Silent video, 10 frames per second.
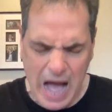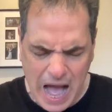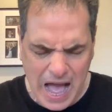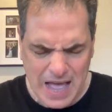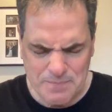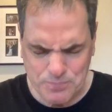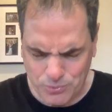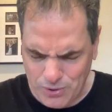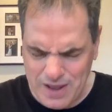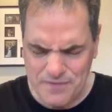I
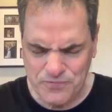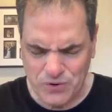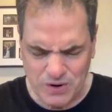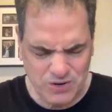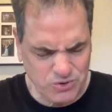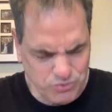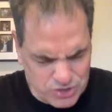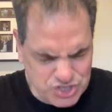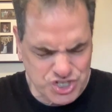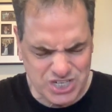pray for
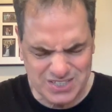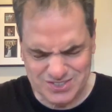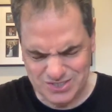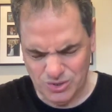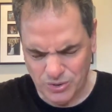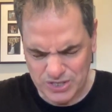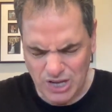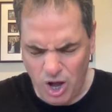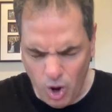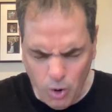Christians, Lord,
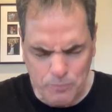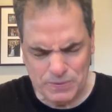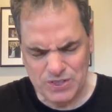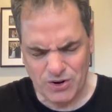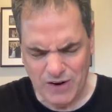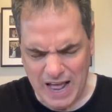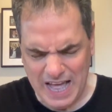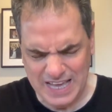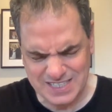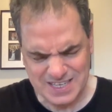to open their
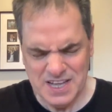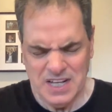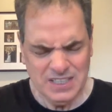eyes,